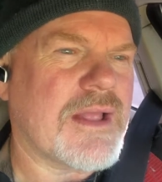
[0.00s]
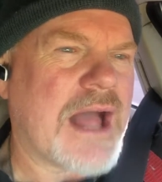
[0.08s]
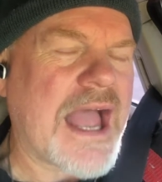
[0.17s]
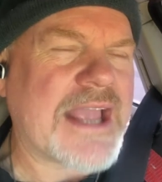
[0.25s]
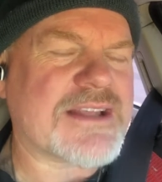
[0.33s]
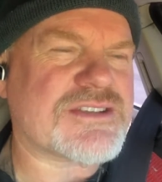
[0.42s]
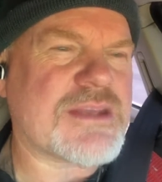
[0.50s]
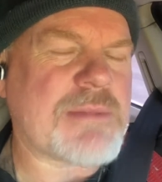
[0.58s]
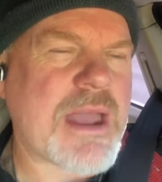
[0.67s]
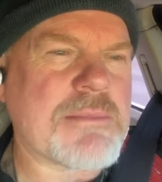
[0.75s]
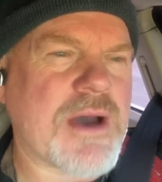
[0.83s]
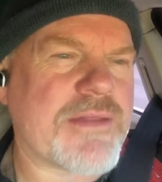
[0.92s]
I could see
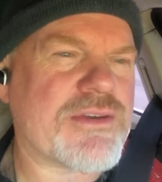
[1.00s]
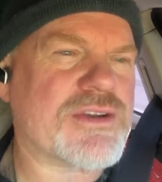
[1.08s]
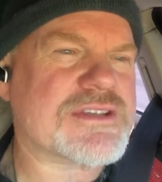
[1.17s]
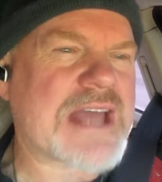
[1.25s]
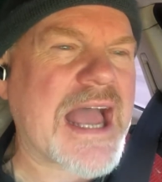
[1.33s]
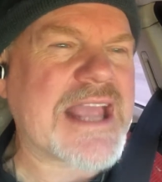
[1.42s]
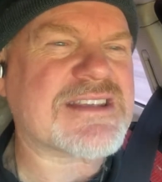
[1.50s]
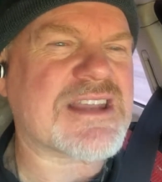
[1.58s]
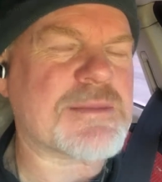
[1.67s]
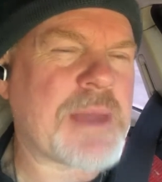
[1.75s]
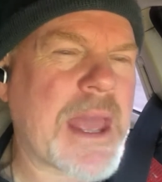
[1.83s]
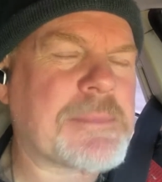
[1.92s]
my mother's ice in
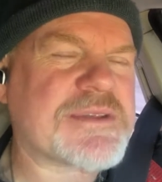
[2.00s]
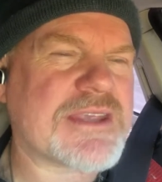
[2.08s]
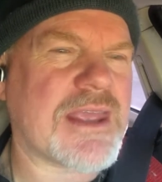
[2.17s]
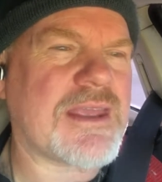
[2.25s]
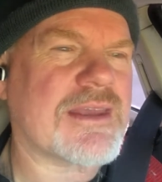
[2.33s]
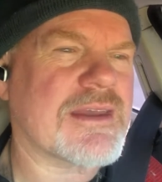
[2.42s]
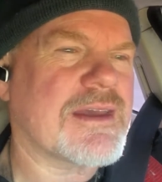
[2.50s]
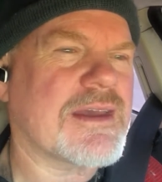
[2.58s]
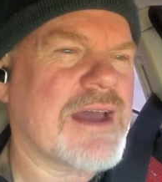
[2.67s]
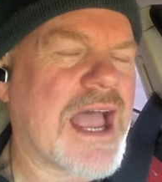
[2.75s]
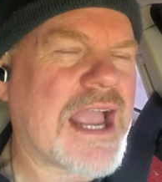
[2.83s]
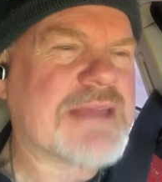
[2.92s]
the Pepsi.
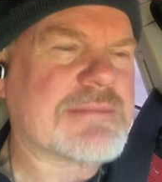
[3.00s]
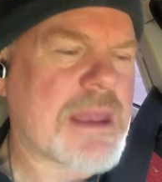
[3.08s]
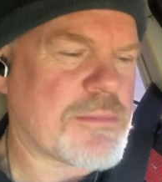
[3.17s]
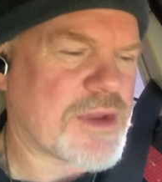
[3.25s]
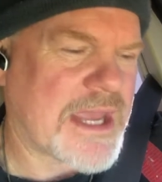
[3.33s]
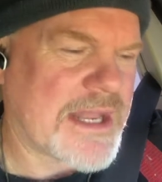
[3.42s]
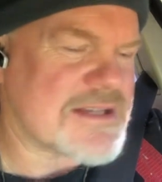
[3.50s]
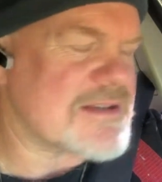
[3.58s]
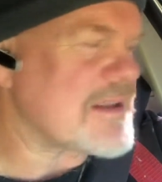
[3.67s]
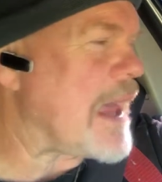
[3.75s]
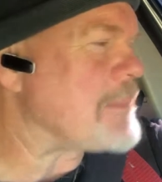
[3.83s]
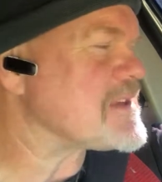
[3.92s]
I can remember getting
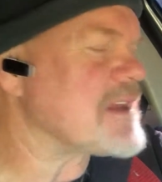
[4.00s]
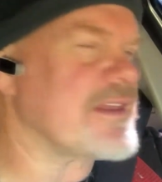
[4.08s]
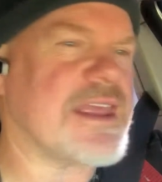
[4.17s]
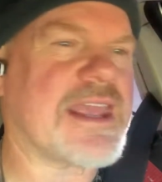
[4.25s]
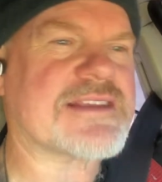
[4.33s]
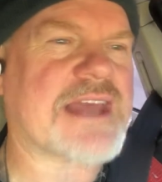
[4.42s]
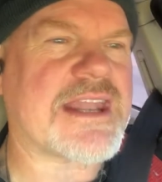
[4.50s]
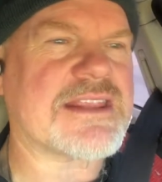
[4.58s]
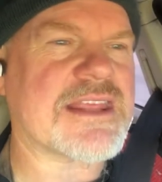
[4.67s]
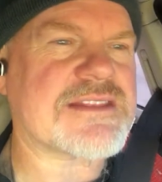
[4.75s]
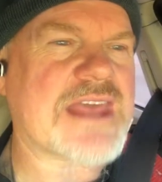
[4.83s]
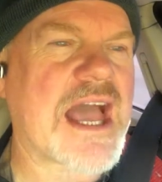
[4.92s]
slapped silly because I
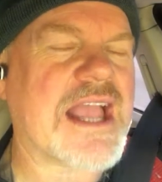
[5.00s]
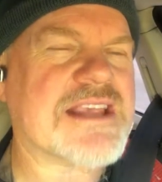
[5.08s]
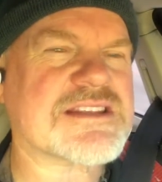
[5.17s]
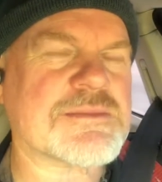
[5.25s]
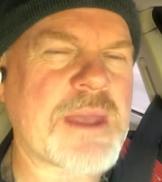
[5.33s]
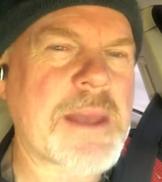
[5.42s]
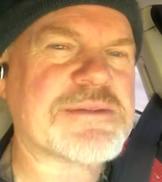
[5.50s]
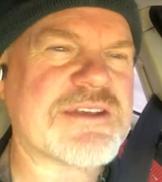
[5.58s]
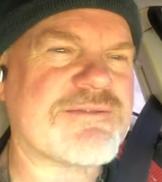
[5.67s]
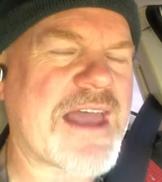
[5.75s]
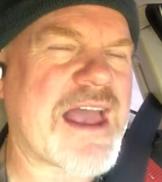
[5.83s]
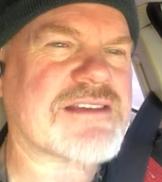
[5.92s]
didn't get the ice in the Pepsi
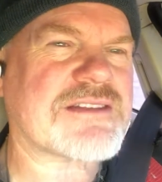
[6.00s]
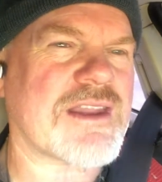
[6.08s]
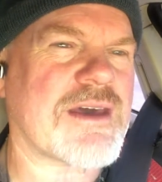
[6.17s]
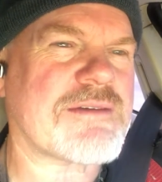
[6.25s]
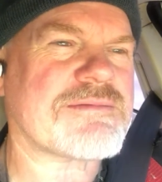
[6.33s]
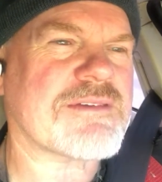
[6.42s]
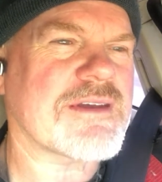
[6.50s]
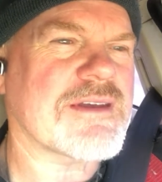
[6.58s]
fast enough.